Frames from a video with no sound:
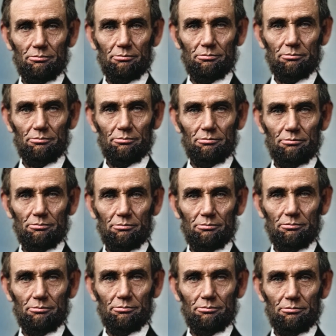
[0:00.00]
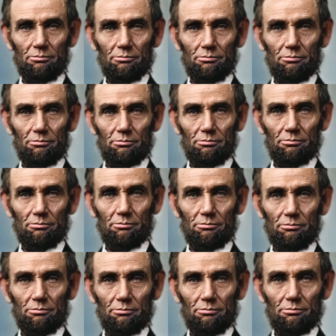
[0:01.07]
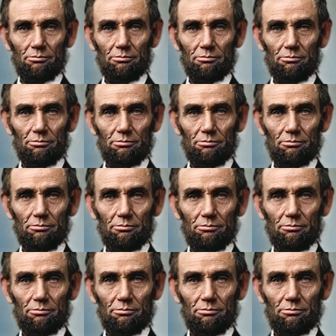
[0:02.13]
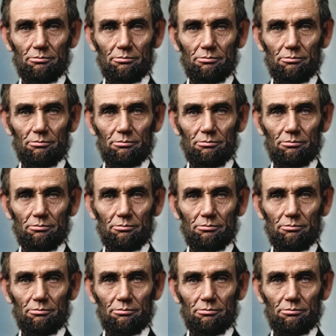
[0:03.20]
Nobody speaks.